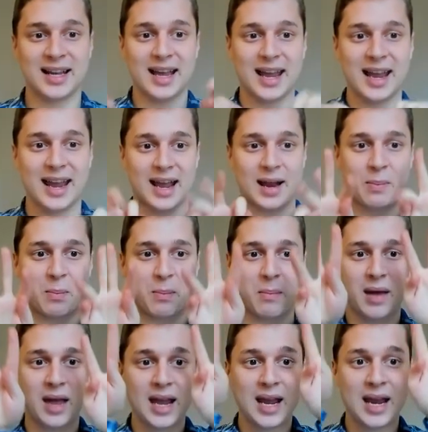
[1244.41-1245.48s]
and
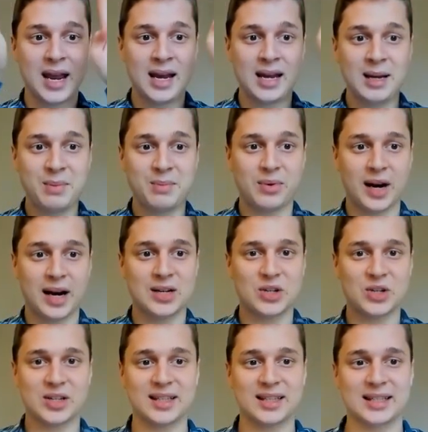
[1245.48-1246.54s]
many
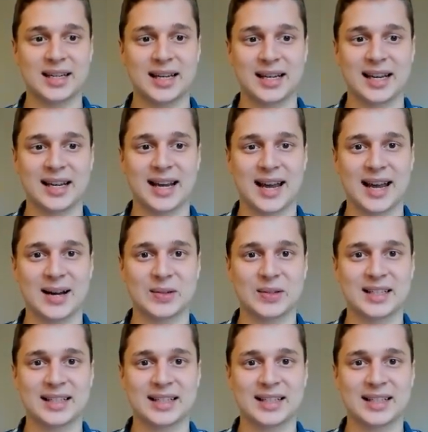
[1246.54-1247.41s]
branches sticking out.